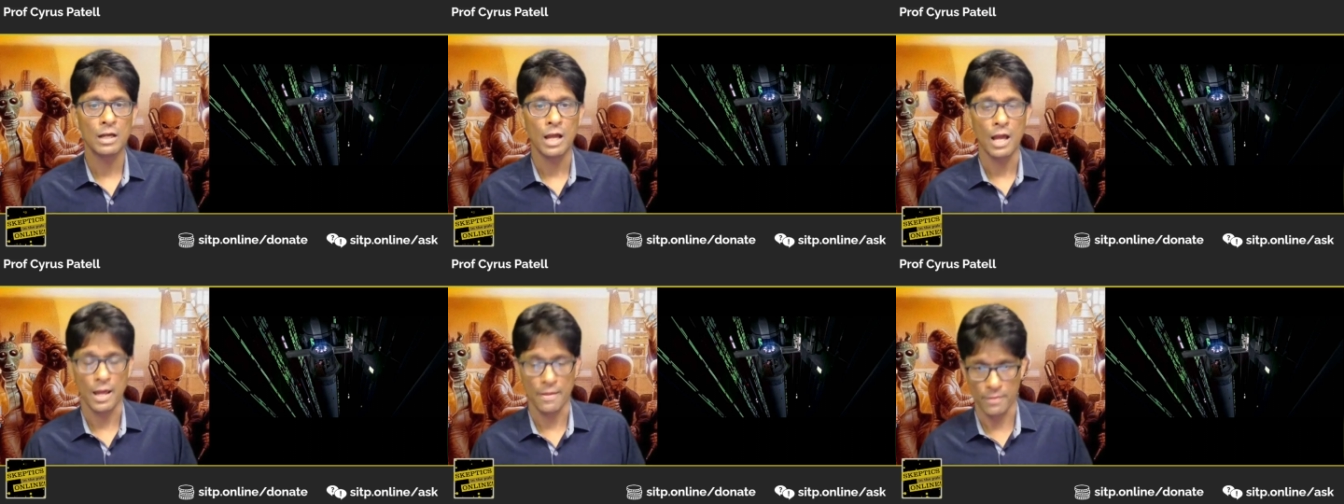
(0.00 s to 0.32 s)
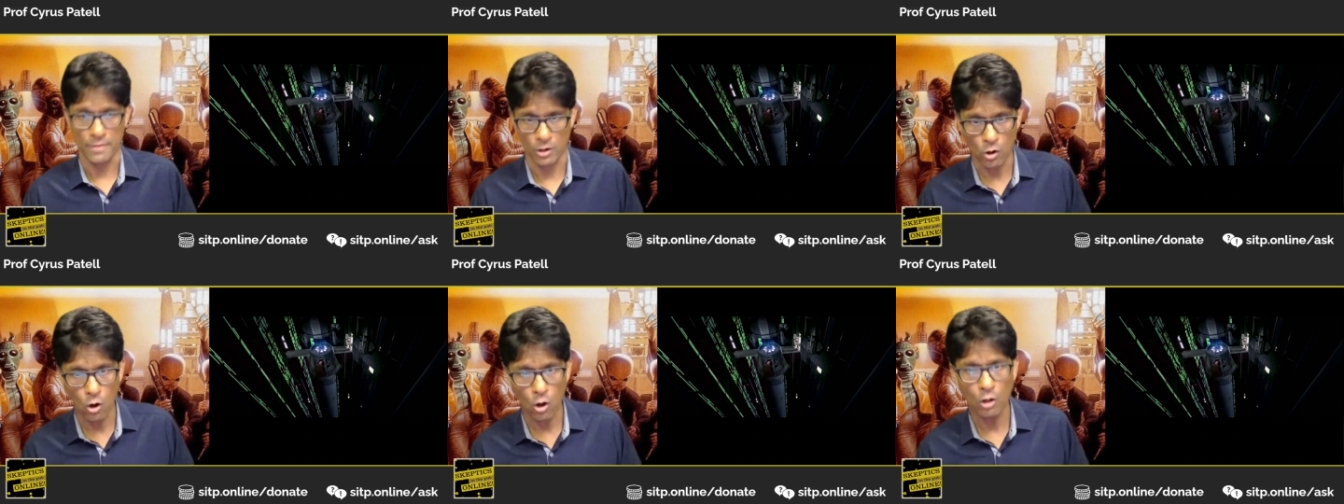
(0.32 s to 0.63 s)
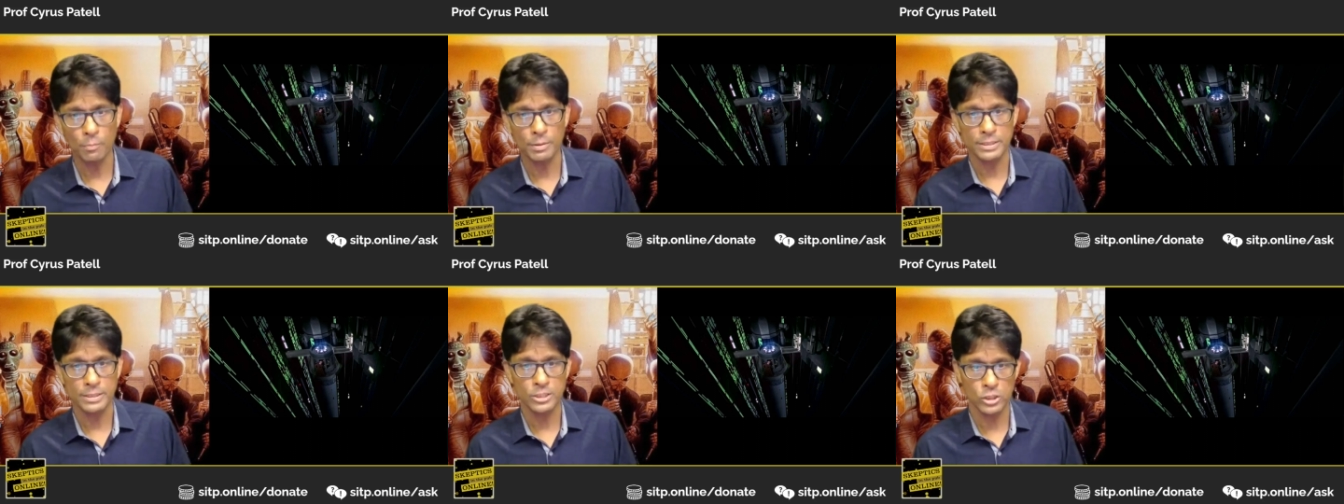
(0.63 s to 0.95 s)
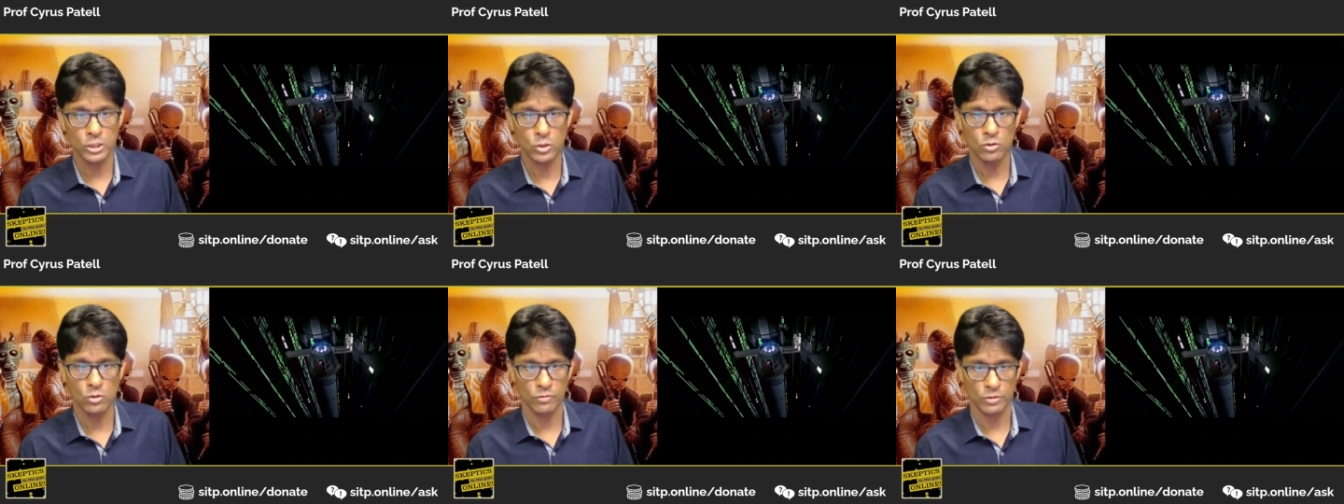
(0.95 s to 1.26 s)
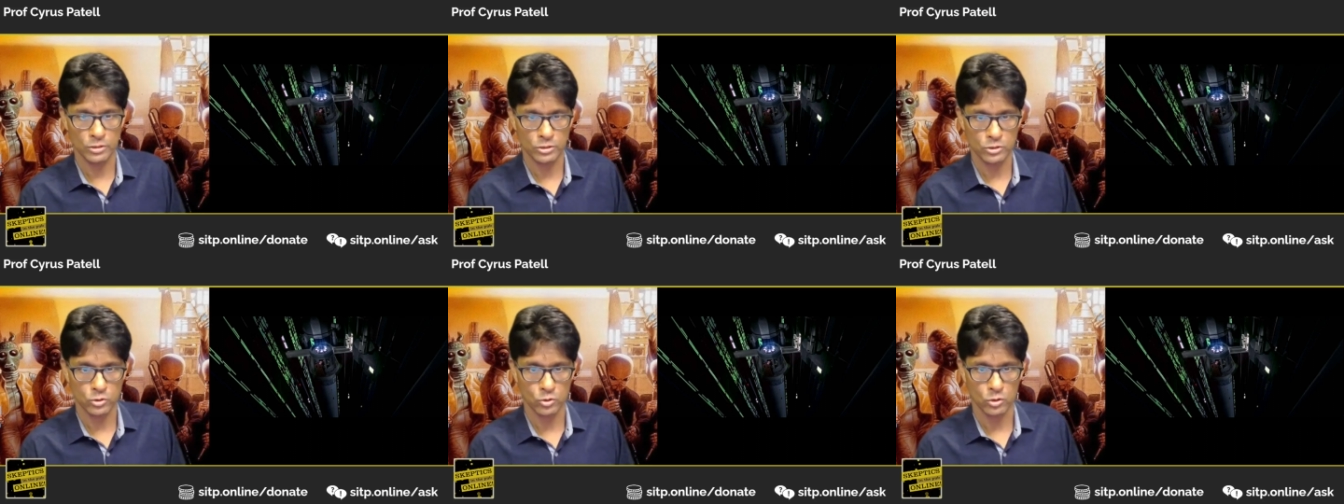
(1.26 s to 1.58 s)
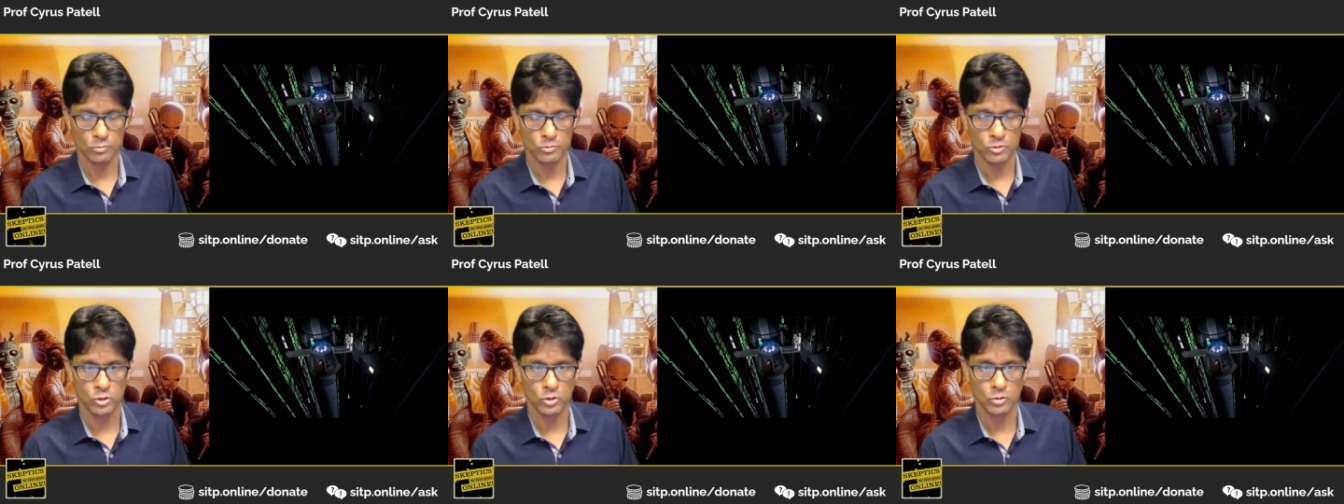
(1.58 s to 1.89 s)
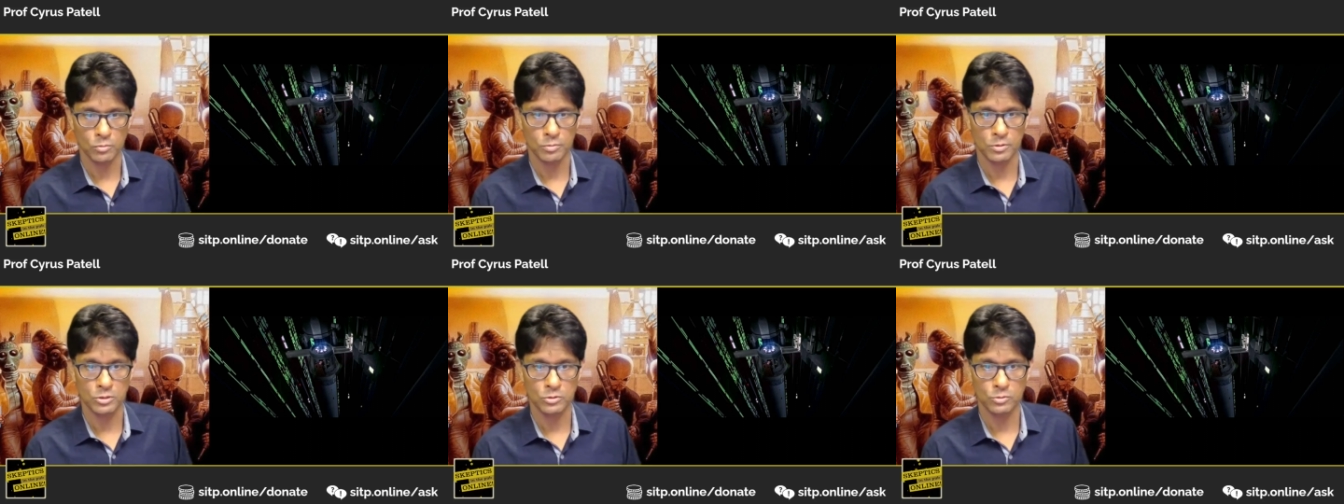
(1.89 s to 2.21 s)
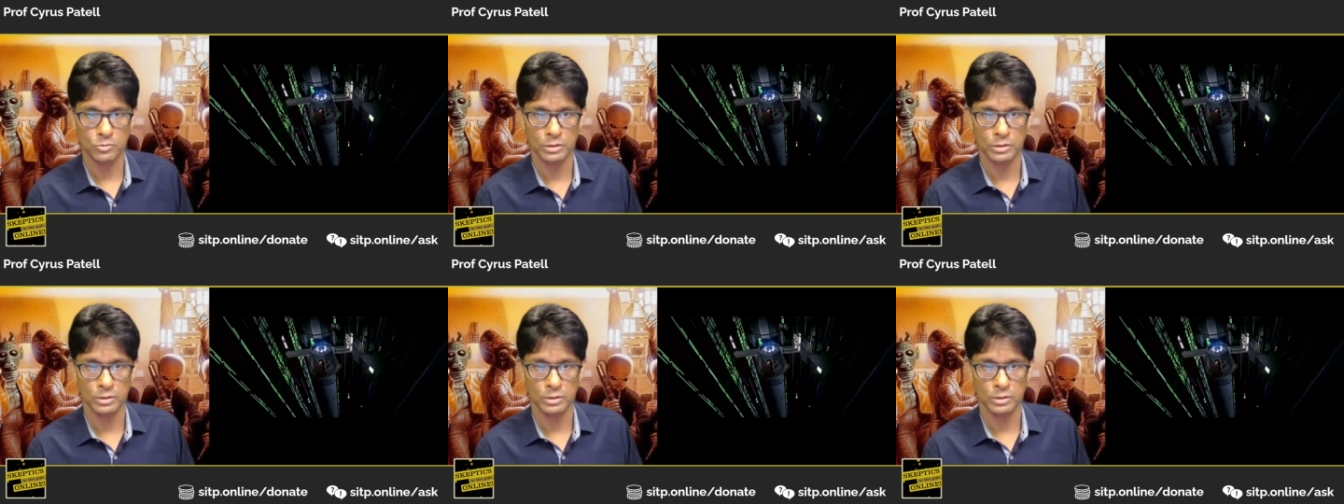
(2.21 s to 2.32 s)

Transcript: And then all but two of the stormtroopers